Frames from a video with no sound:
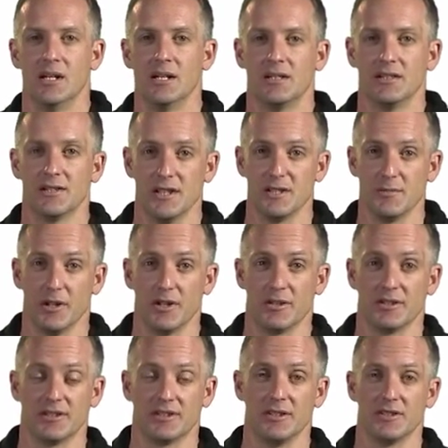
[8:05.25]
Disease
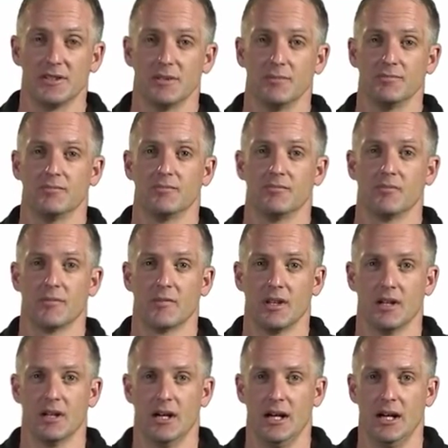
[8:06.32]
monitoring system.
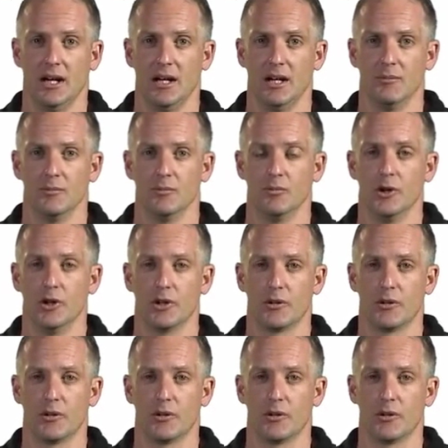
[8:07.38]
Water